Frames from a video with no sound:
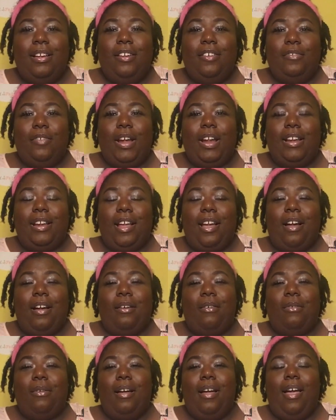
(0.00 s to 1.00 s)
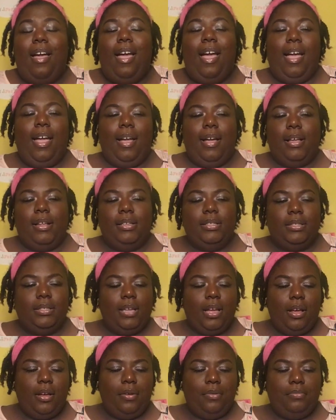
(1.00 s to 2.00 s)
right now. And
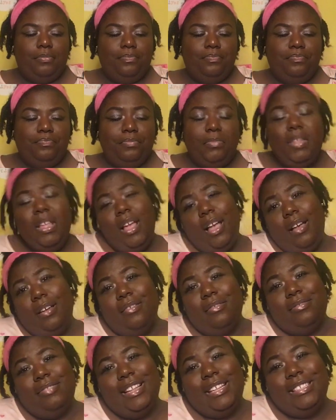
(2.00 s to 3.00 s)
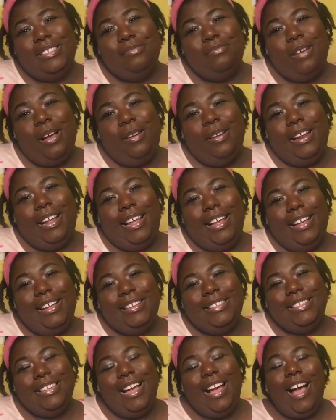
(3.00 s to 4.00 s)
yeah, that's about
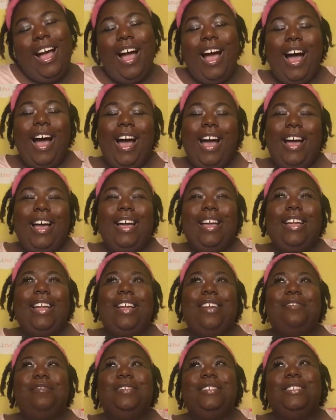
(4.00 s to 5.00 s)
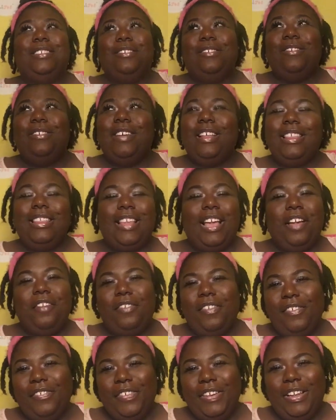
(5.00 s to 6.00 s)
it. I am so
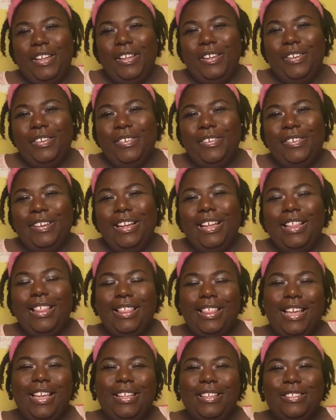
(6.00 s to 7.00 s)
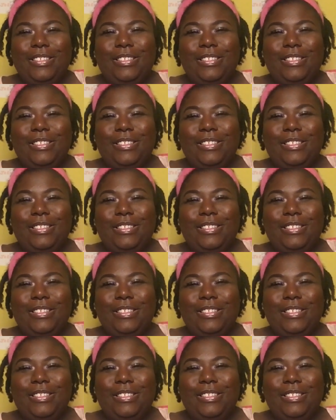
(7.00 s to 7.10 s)
thankful for you. Thank you